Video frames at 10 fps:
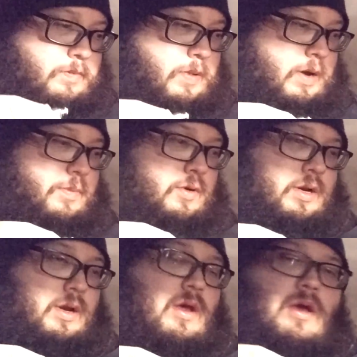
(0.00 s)
and pop her
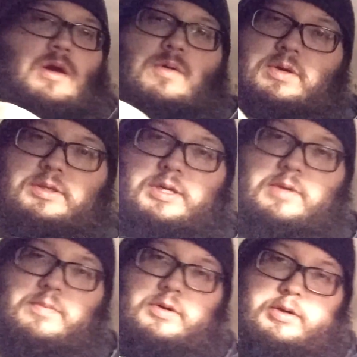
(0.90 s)
in. One
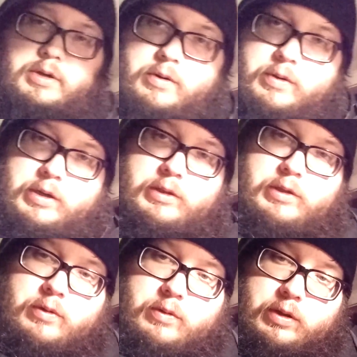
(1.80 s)
tip when you're going
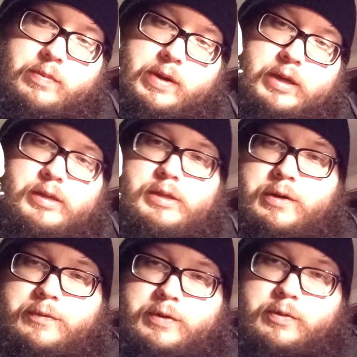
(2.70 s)
into the base,
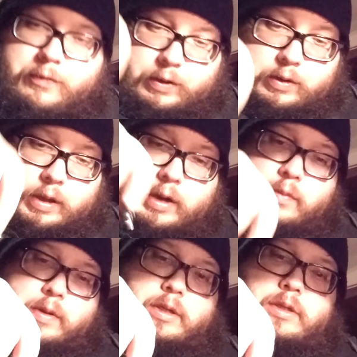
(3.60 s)
if you feel any
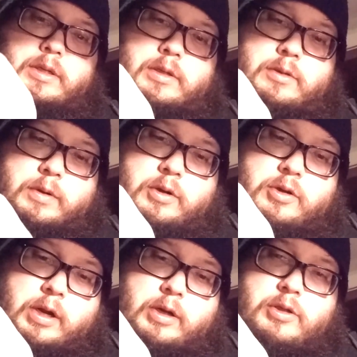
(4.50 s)
resistance when you're
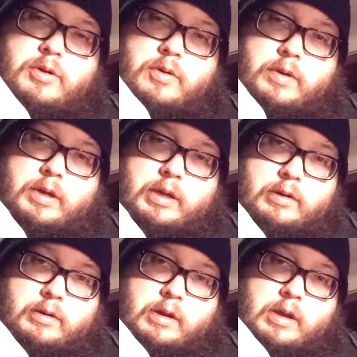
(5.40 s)
trying to screw it
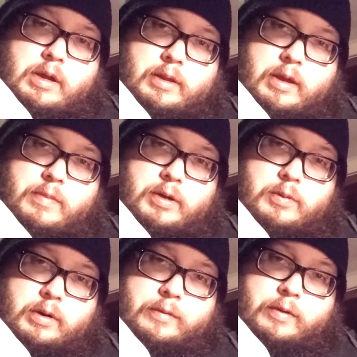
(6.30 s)
in, that
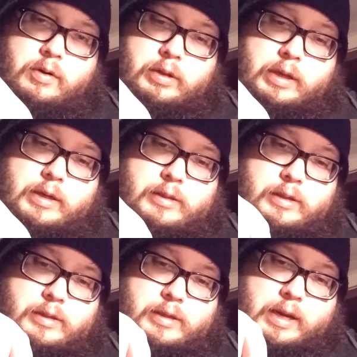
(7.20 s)
means one of your leads
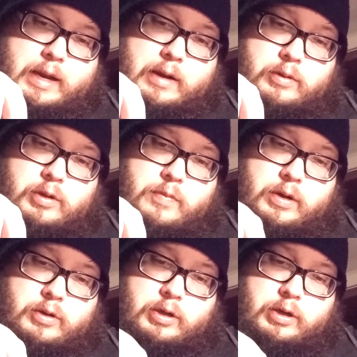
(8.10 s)
is sticking out too
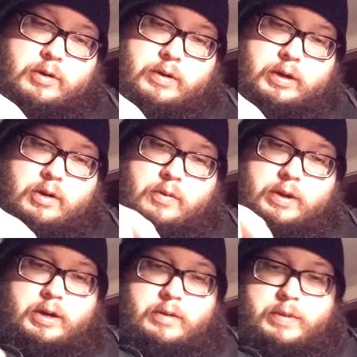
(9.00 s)
much, and you want to go
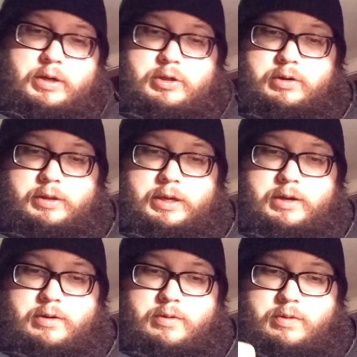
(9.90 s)
in and make sure
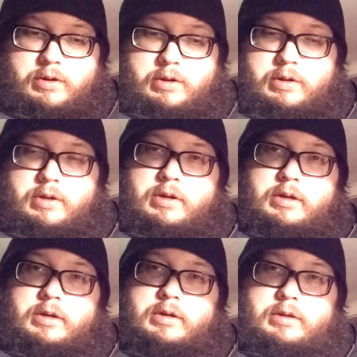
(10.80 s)
that you
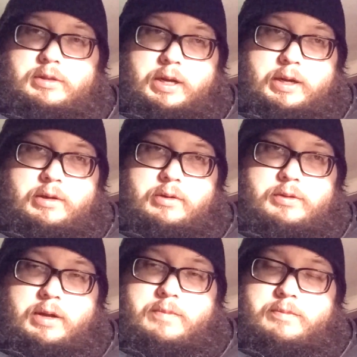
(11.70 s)
tighten
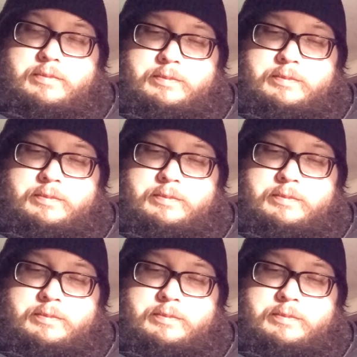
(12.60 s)
those up.